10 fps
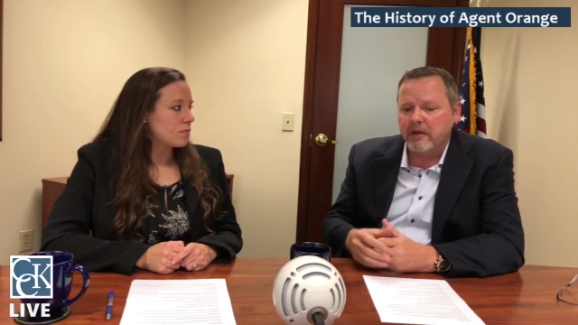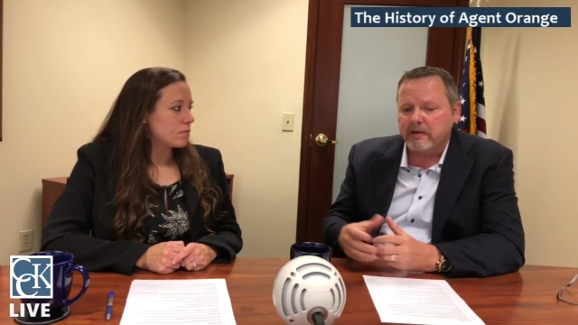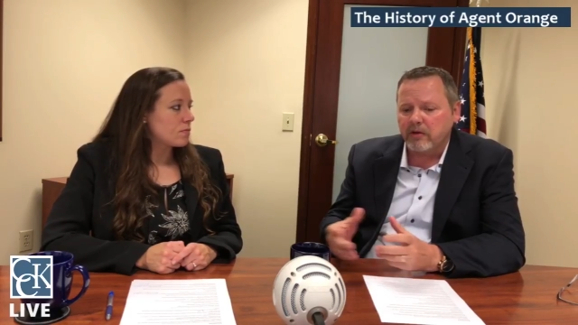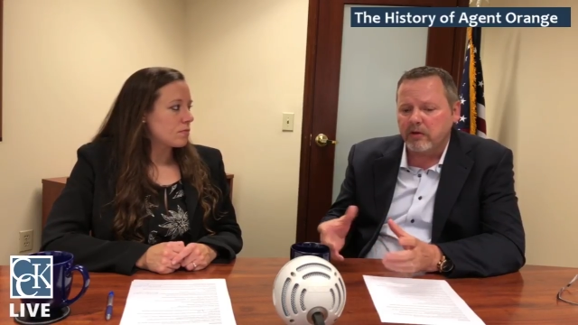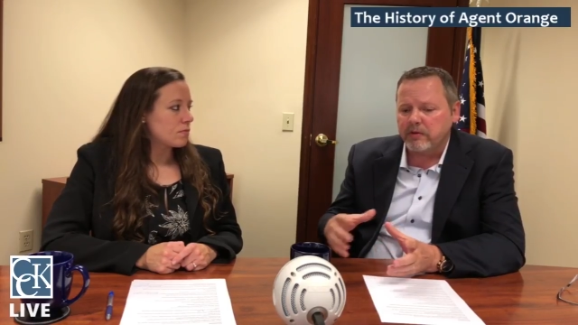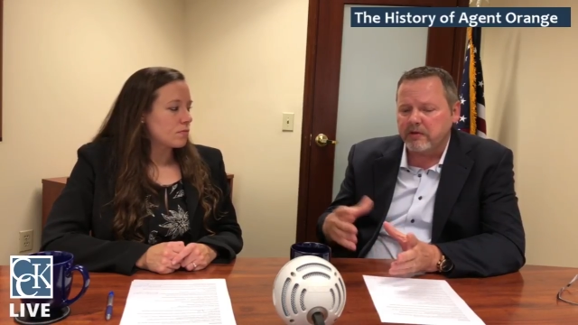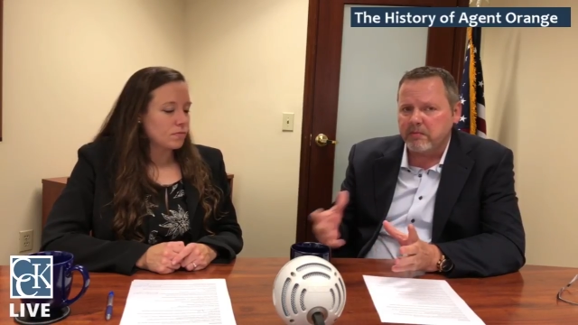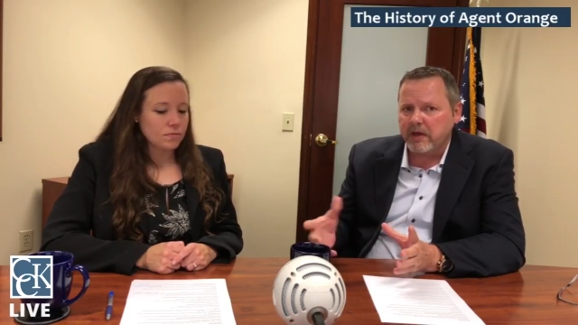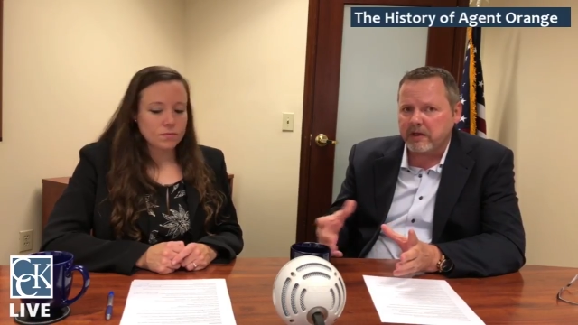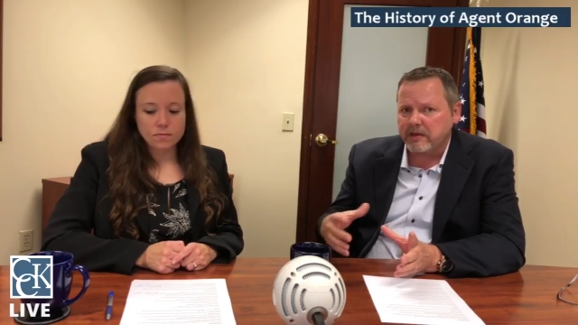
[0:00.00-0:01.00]
Speaker 1: So it was a
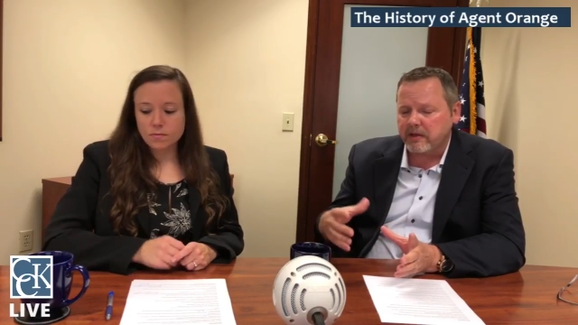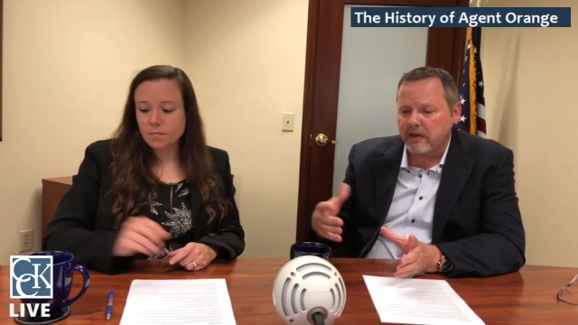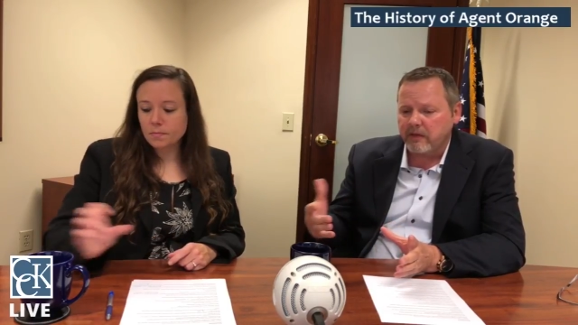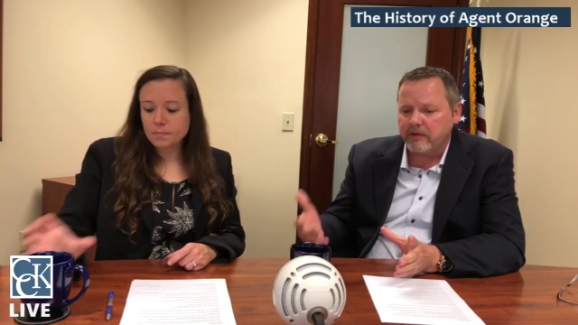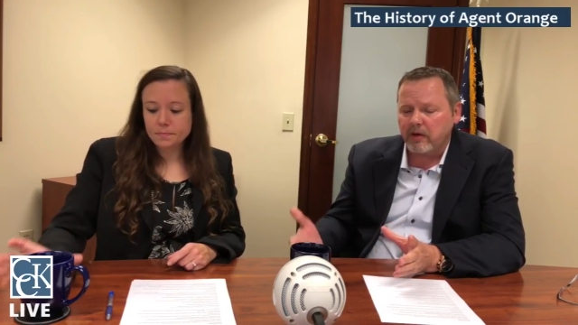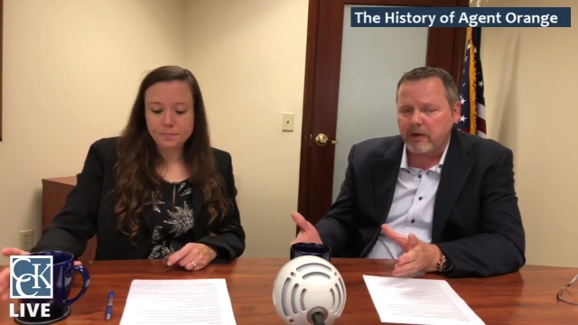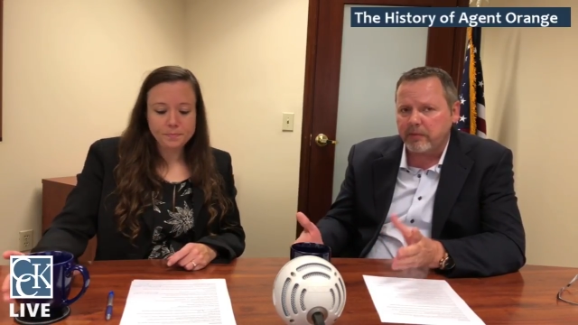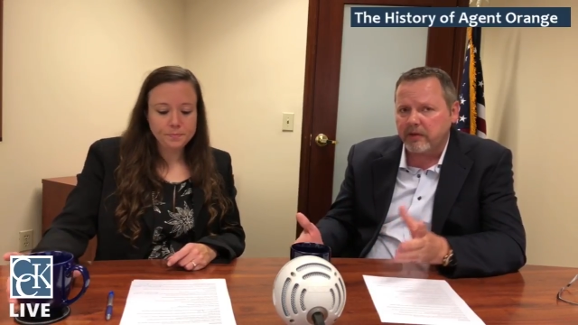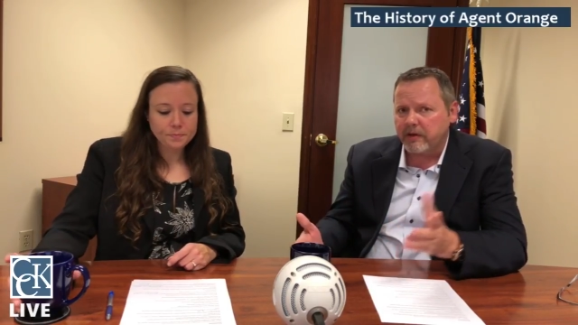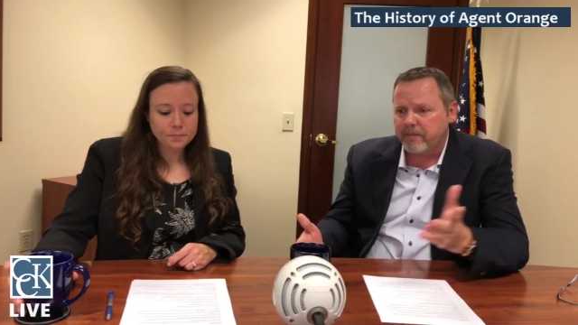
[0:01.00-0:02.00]
mix of
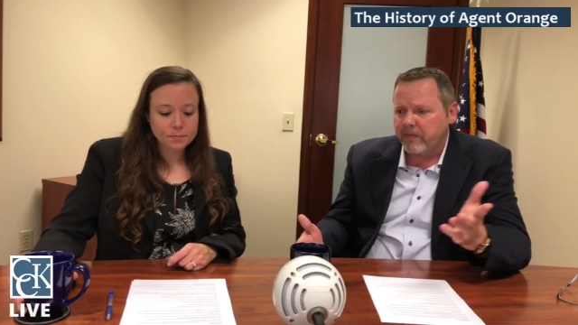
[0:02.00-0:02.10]
DARPA,